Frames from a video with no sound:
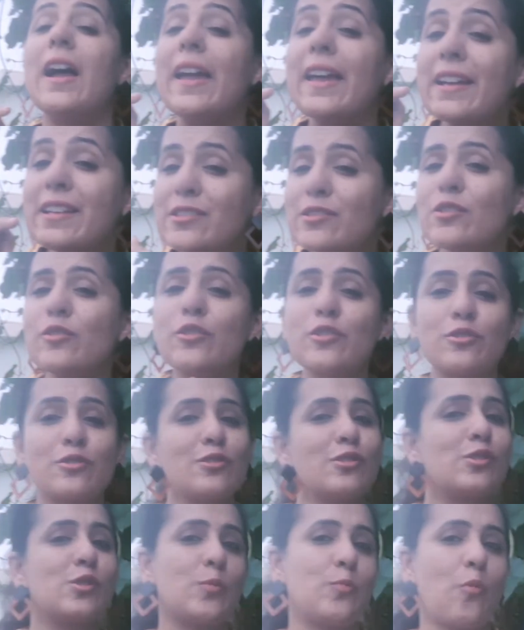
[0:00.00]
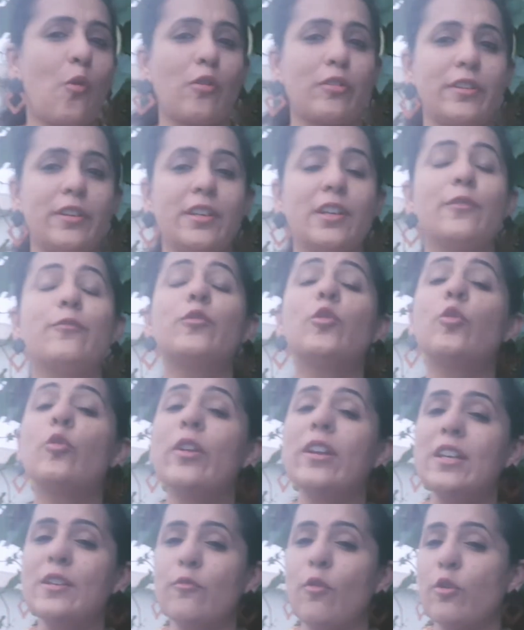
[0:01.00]
Execution is important. If you
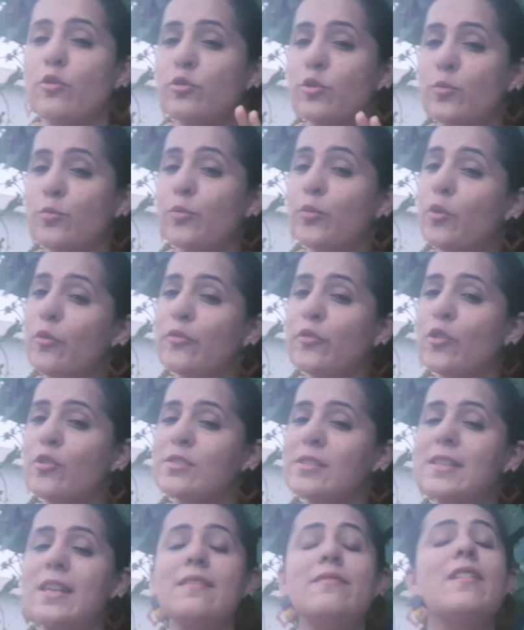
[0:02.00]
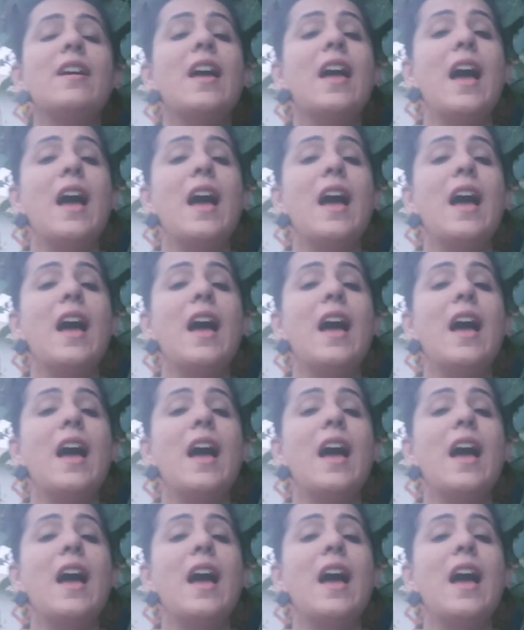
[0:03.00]
really want to improve yourself,